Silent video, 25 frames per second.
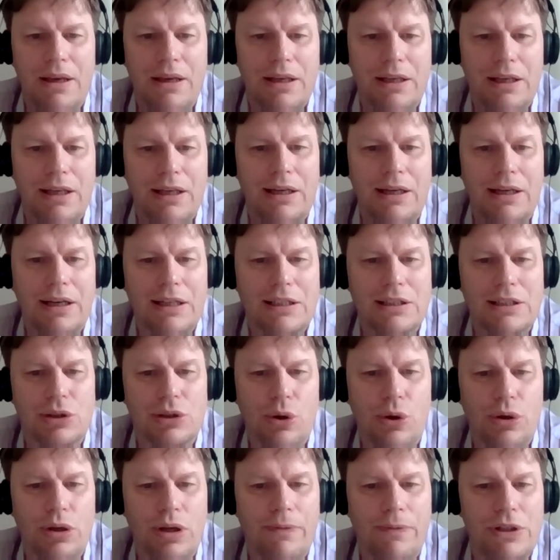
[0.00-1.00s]
Here in
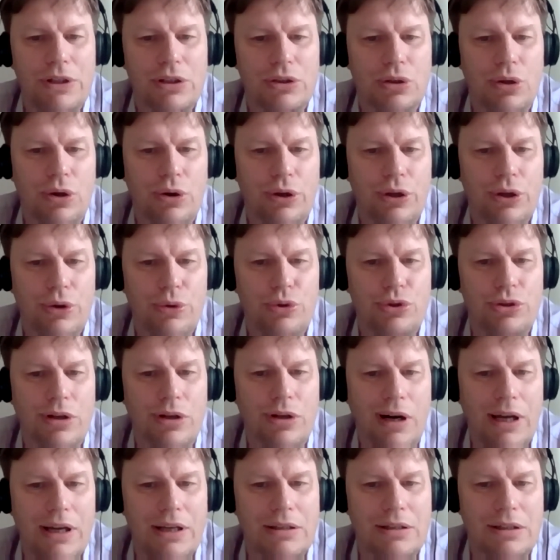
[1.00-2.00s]
Estonia, we saw a huge
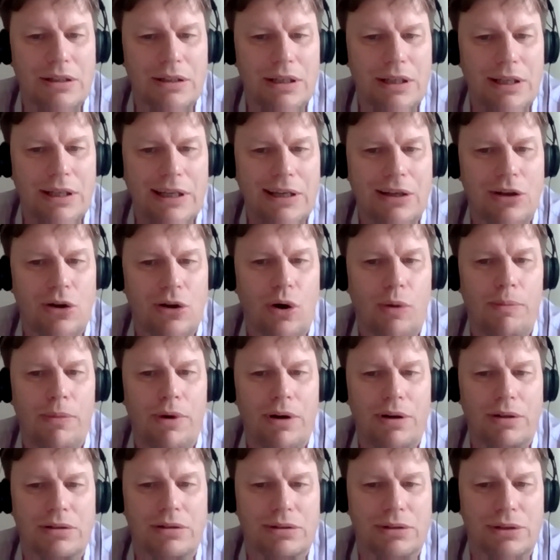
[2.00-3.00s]
rise in
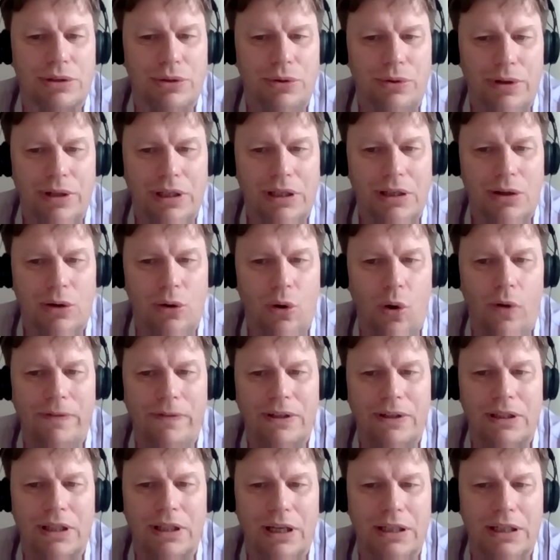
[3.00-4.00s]
e-commerce during
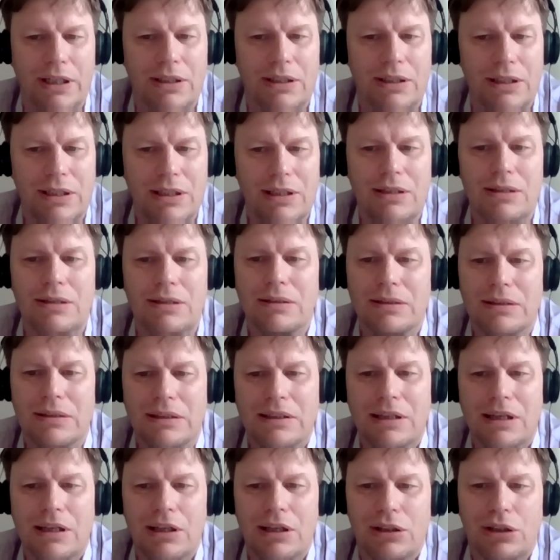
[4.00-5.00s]
COVID-19,
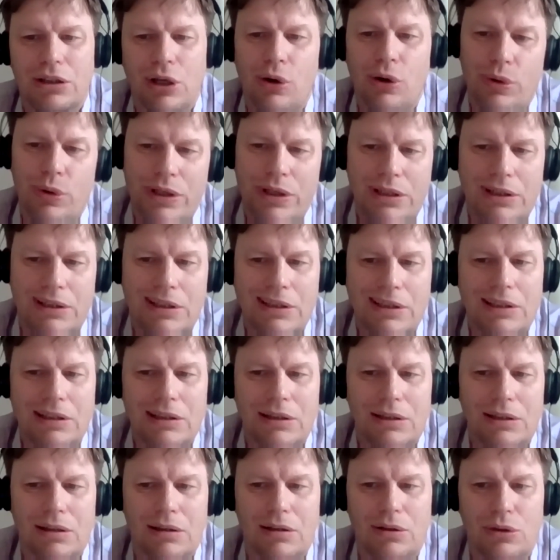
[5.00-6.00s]
though it
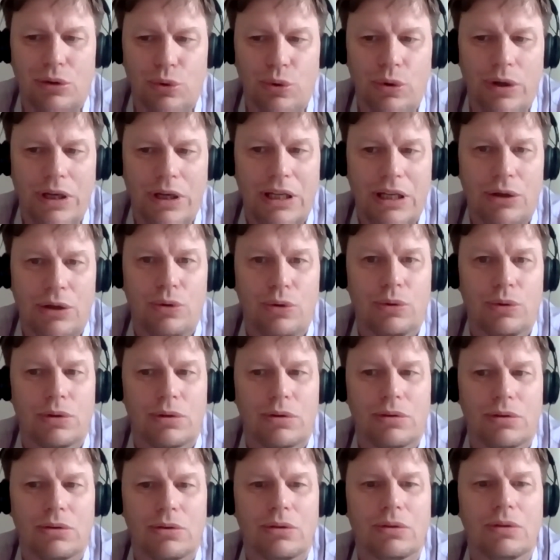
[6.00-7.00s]
didn't do any good
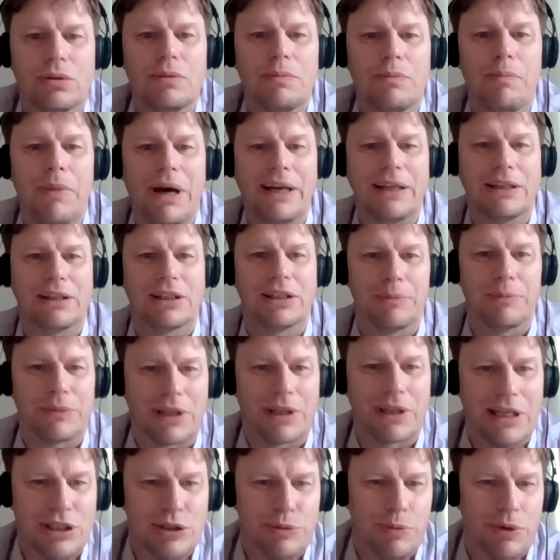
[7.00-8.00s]
to maritime
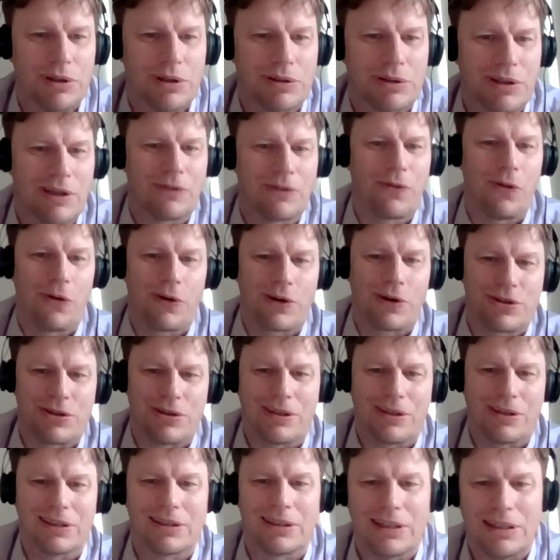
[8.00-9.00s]
transport,
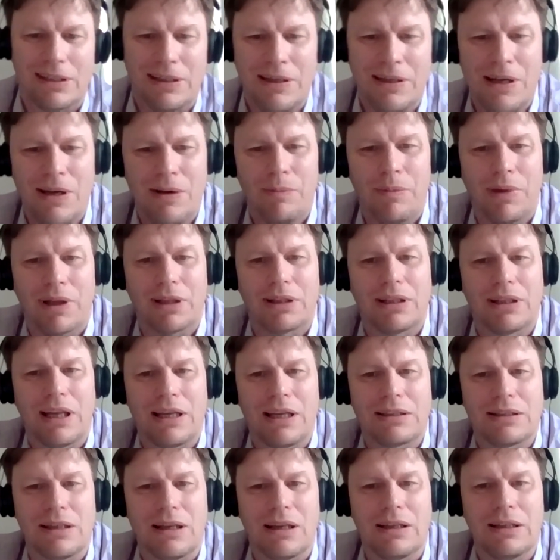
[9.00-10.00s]
unfortunately. But
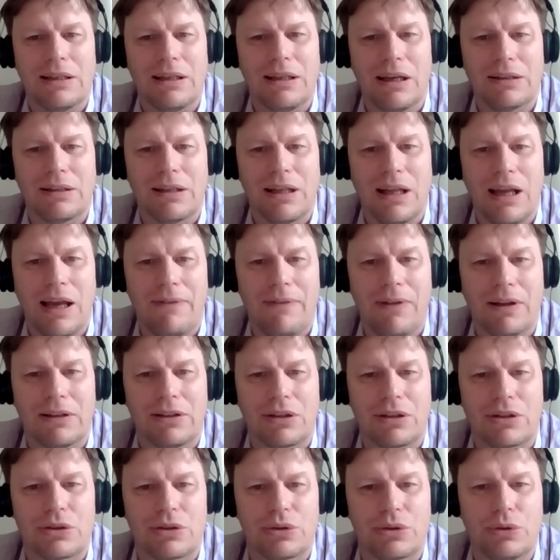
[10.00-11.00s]
as I have
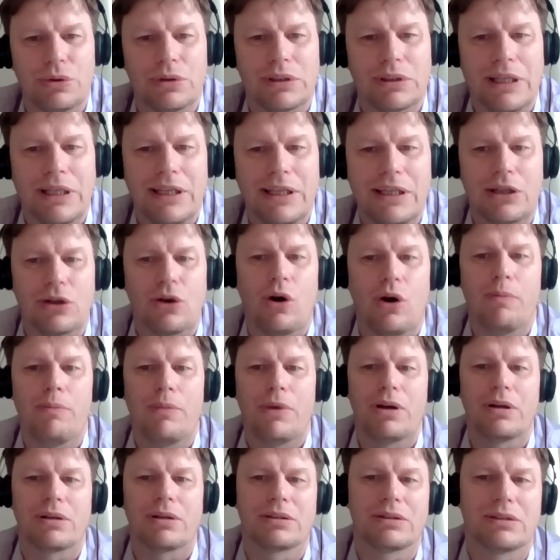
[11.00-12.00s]
understood, the
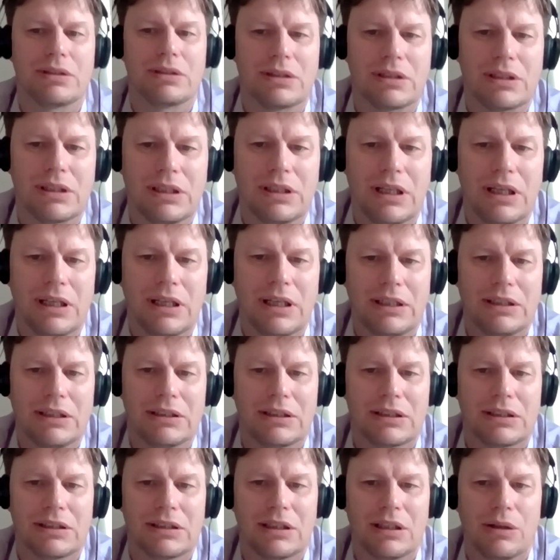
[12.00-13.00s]
e-commerce
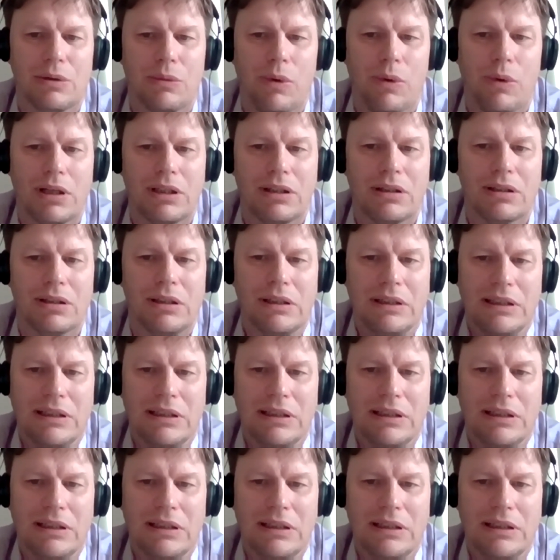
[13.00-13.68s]
is one